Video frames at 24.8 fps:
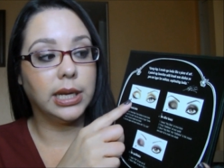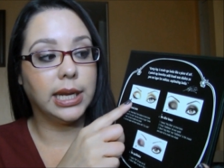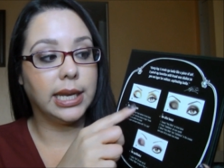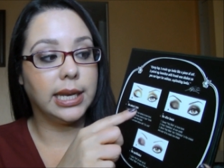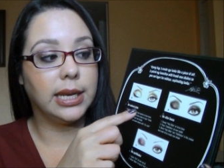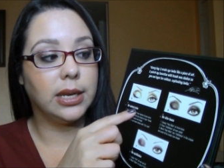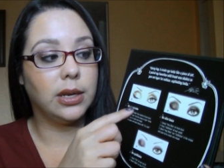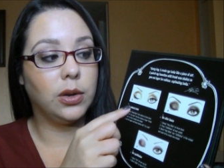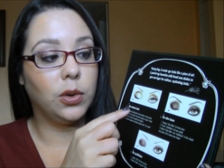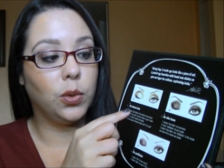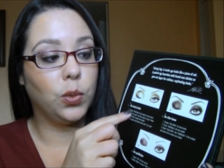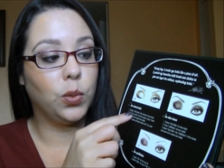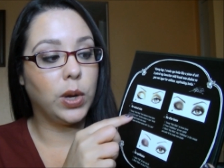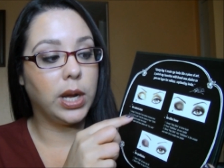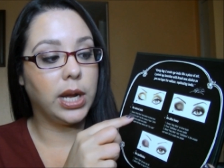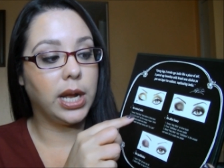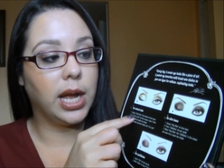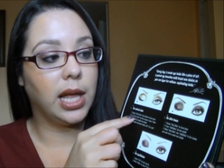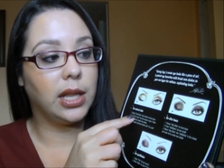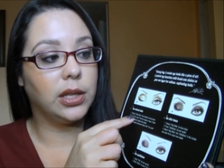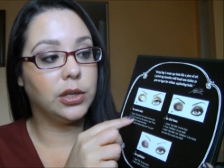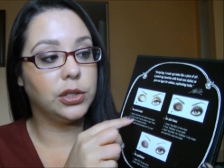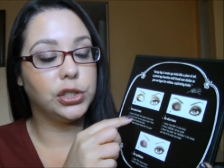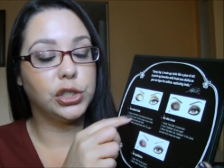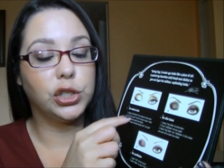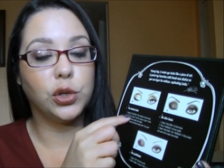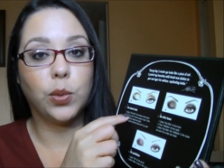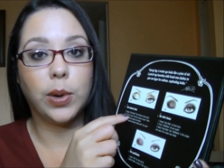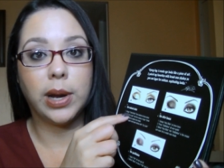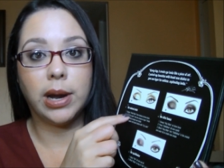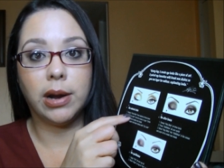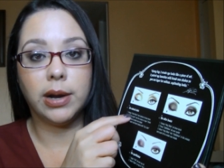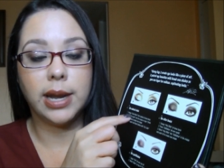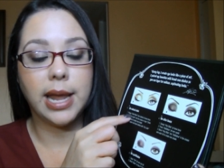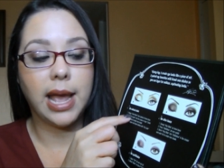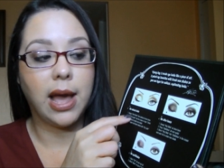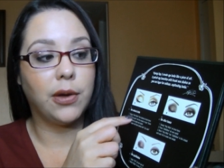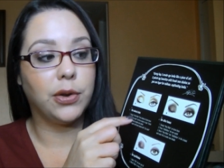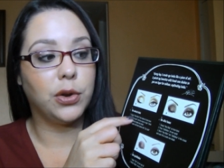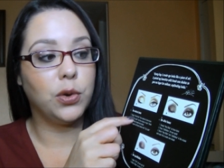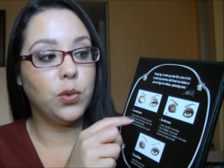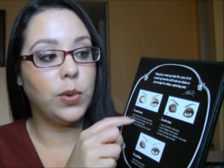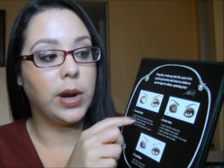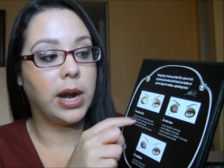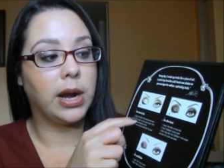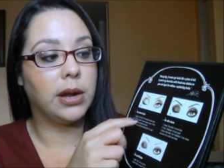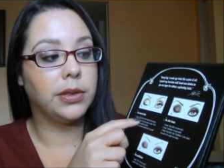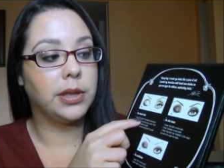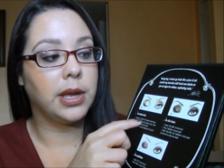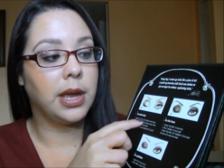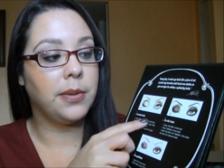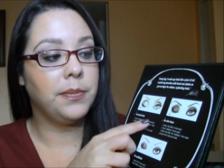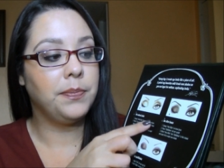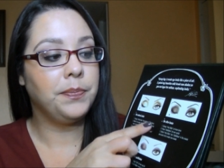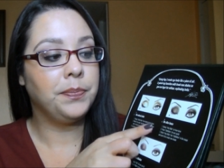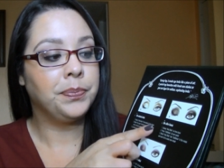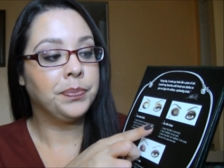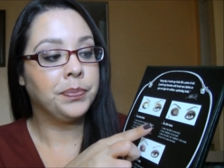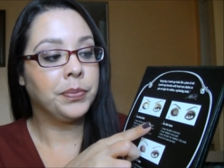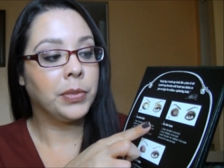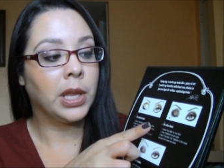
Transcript: and what colors to wear and how to wear them.